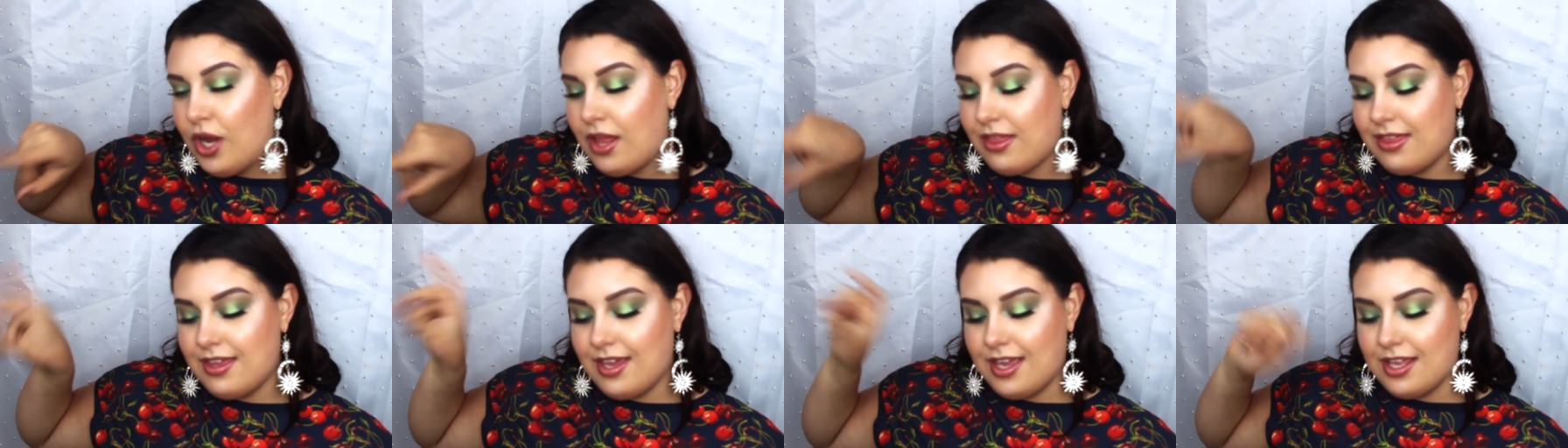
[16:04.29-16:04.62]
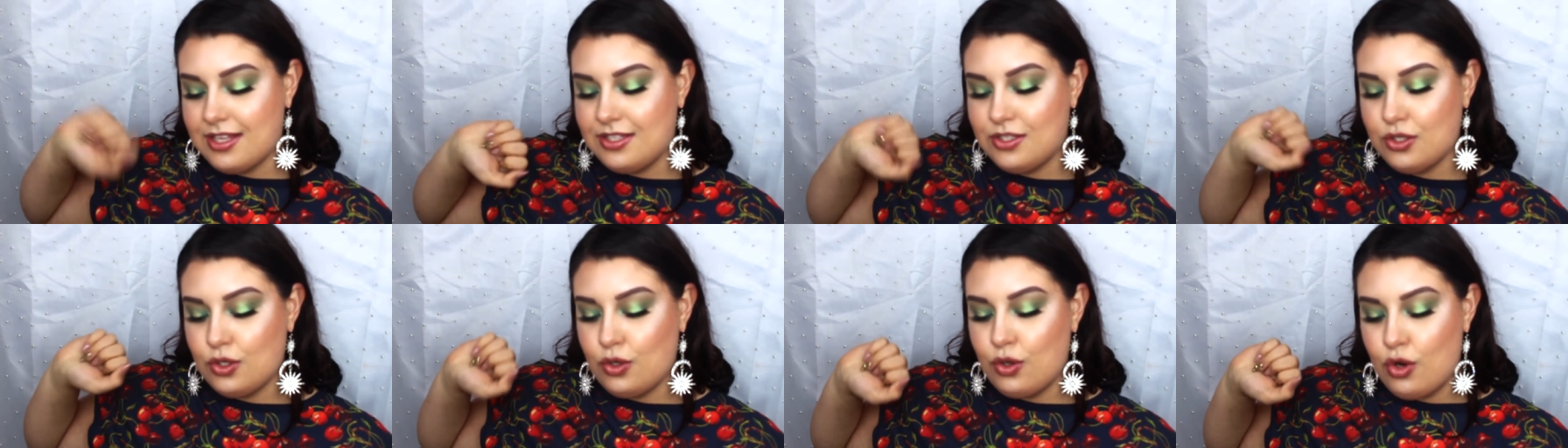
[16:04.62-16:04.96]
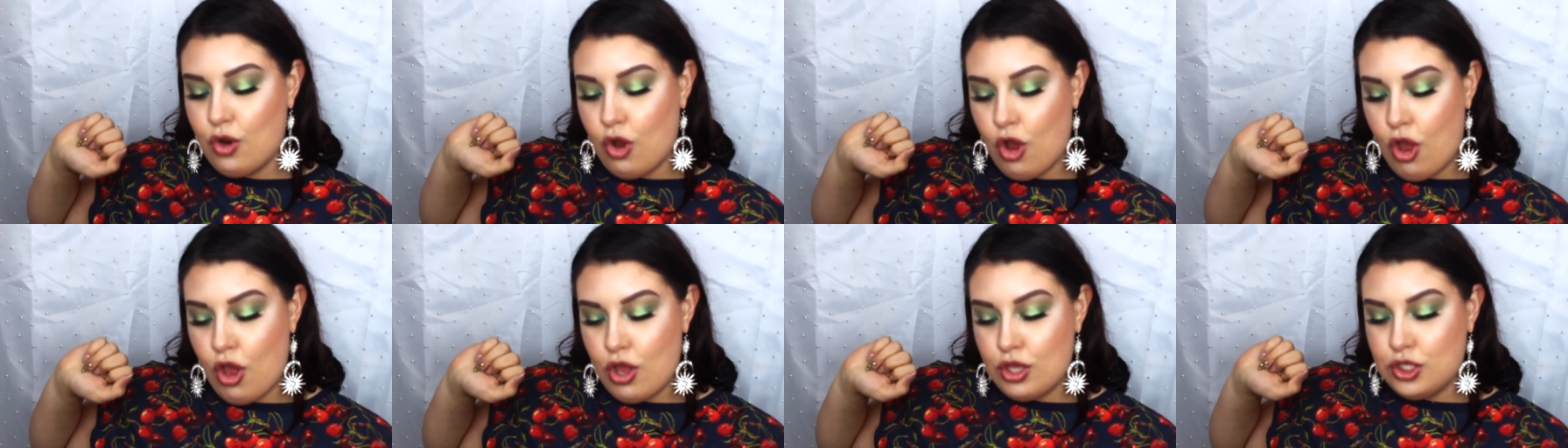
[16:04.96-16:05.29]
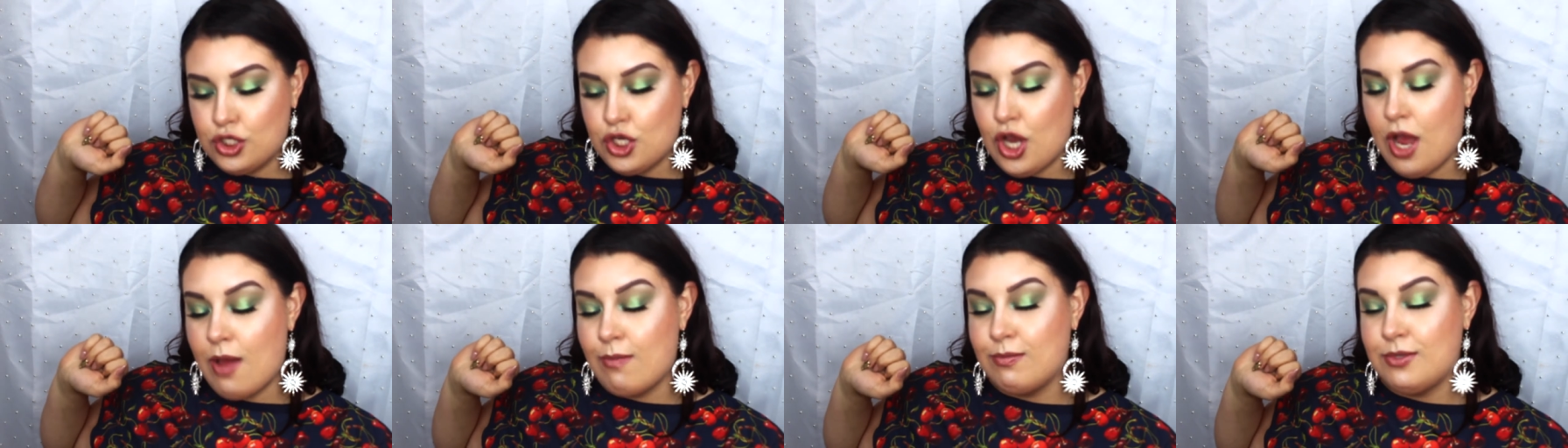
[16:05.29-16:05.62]
I think it's a good
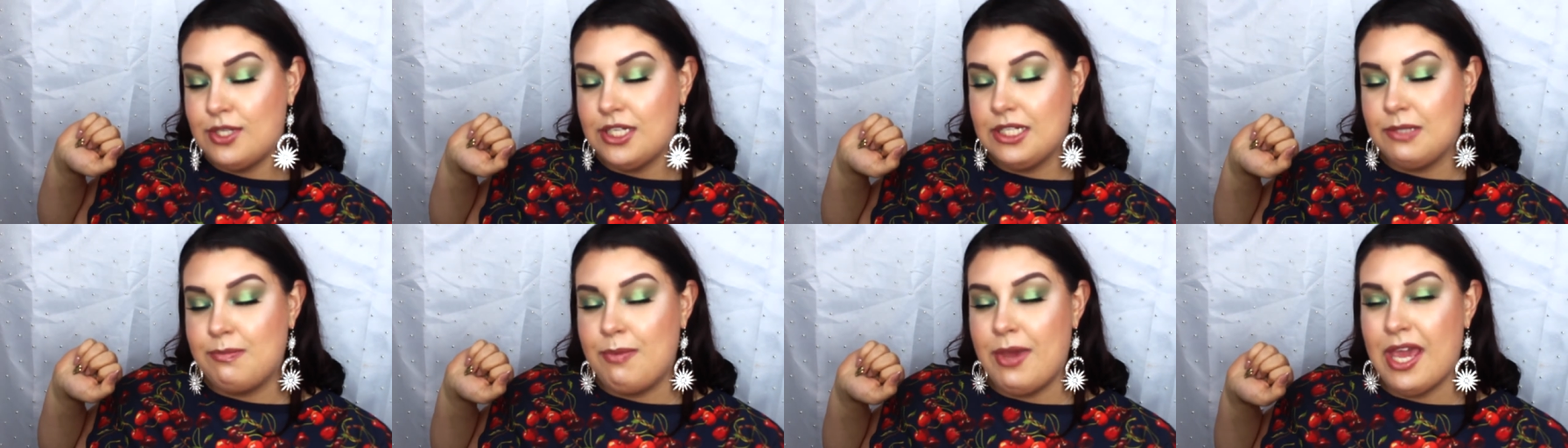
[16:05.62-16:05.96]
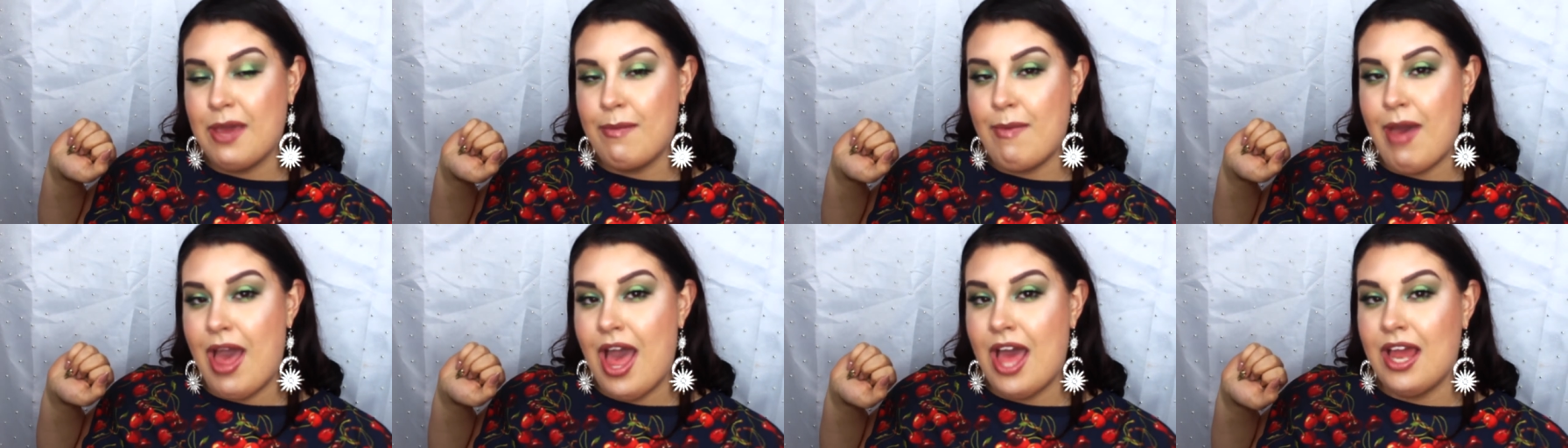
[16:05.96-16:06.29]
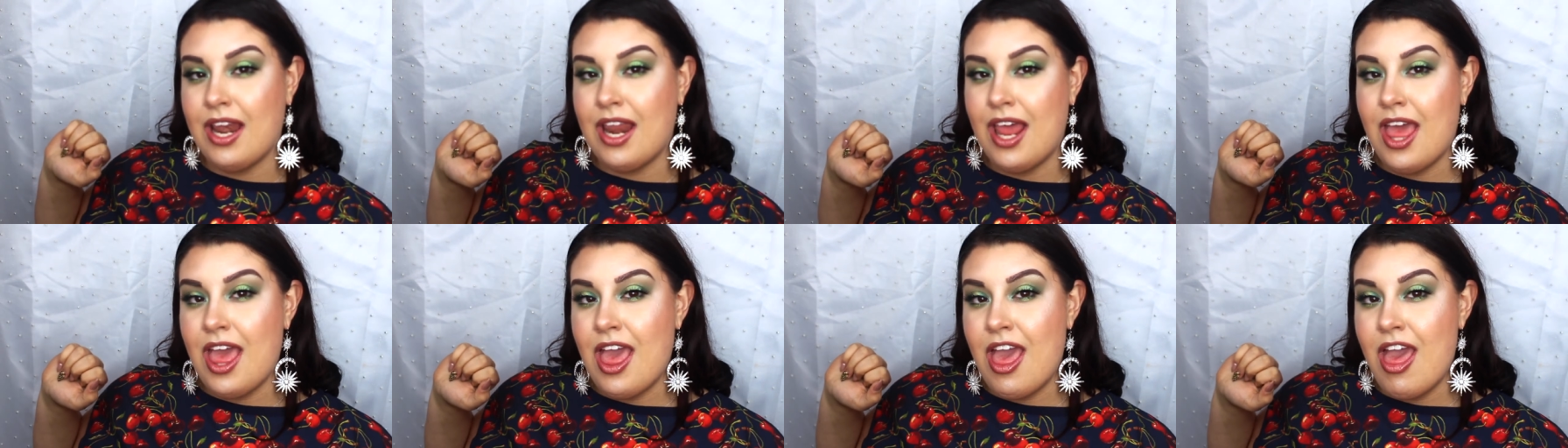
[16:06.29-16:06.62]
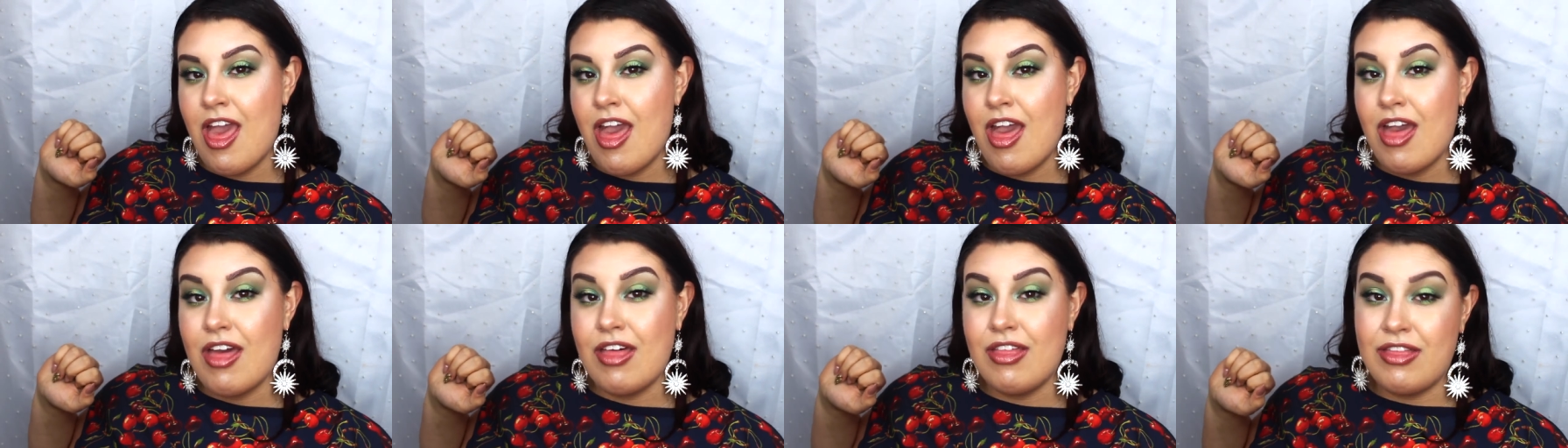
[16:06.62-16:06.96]
time to speak about
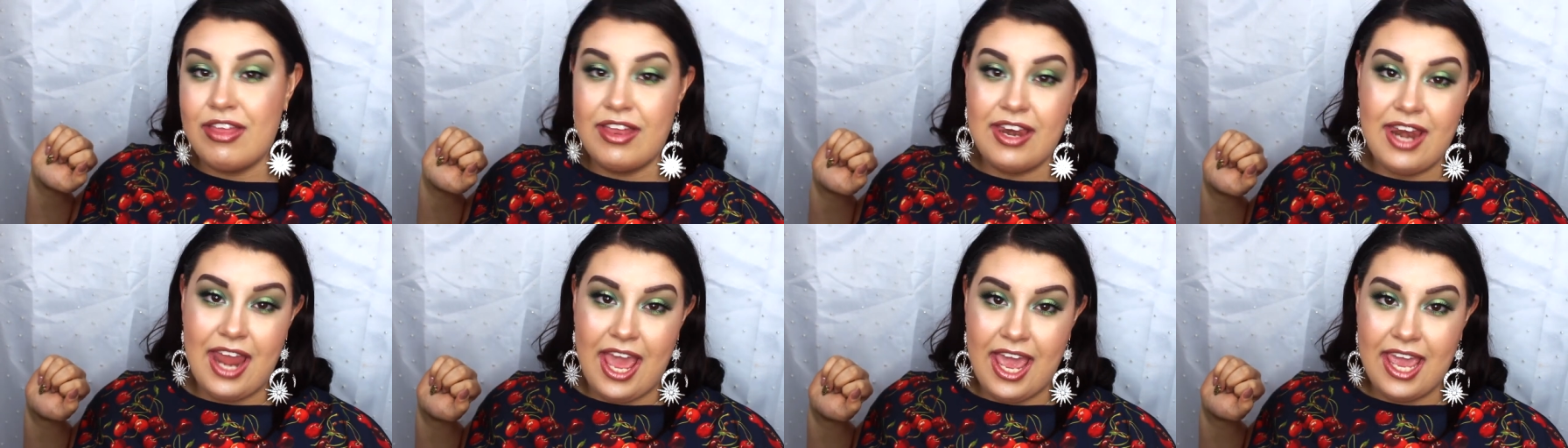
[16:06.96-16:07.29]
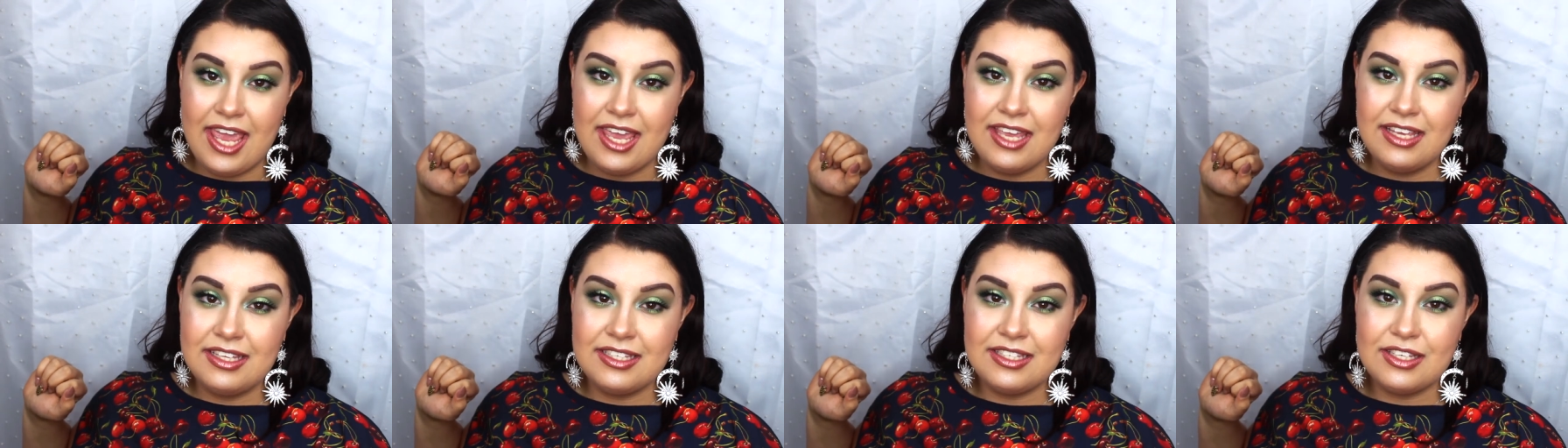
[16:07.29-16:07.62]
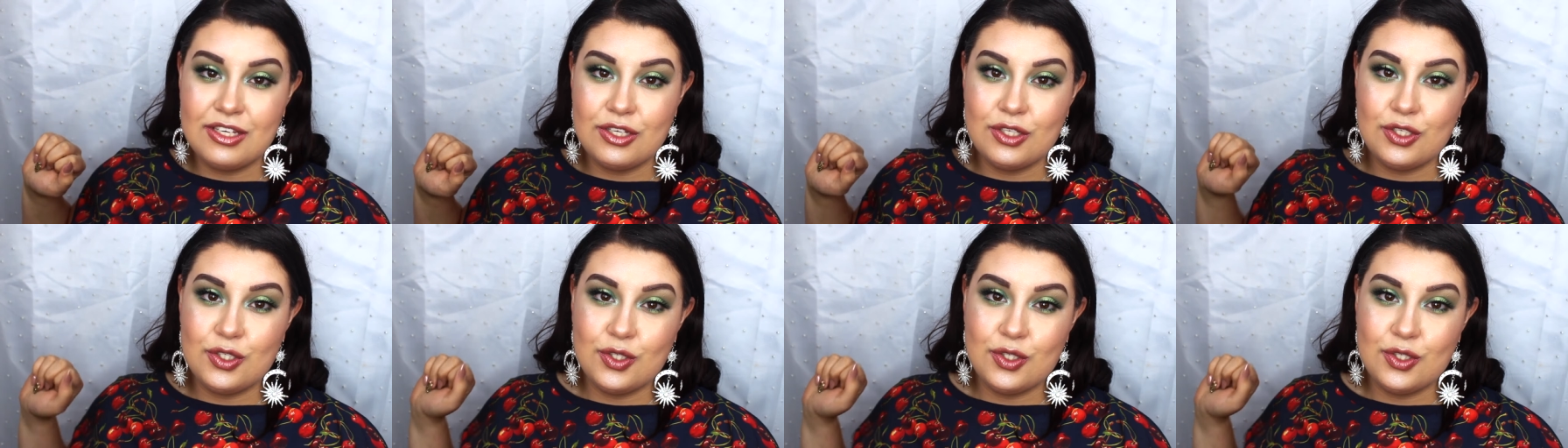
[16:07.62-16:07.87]
the nays.